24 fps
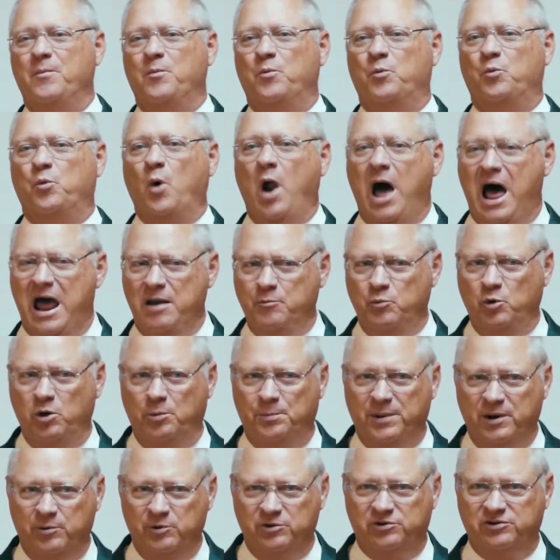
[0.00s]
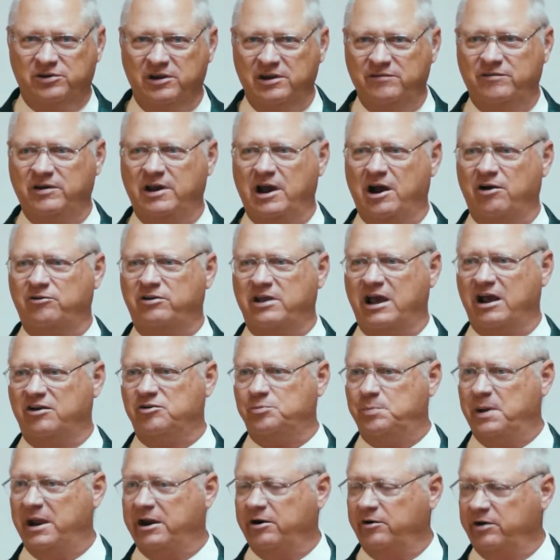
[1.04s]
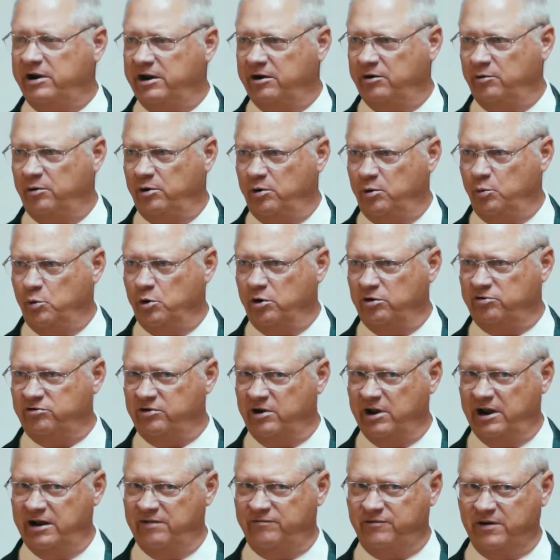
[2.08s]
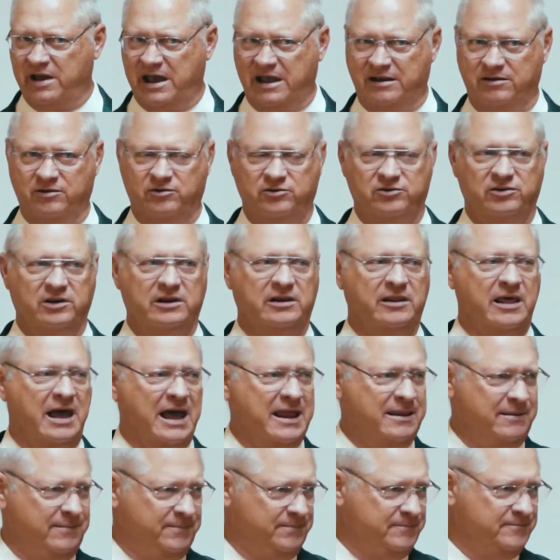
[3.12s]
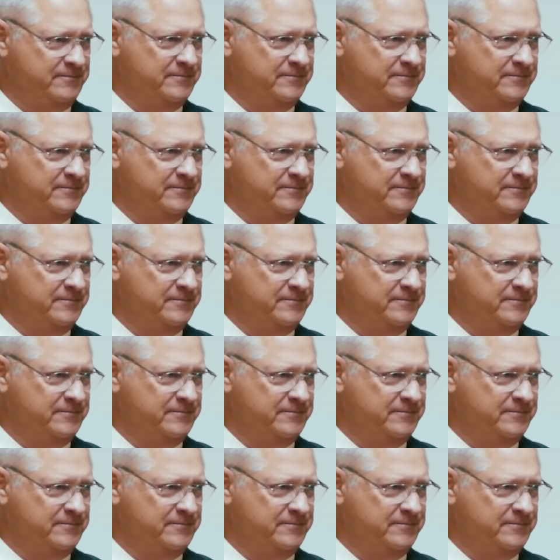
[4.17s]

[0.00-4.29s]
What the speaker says: Ron will be receiving our Taxpayer Hero Award tonight, if you hadn't seen that.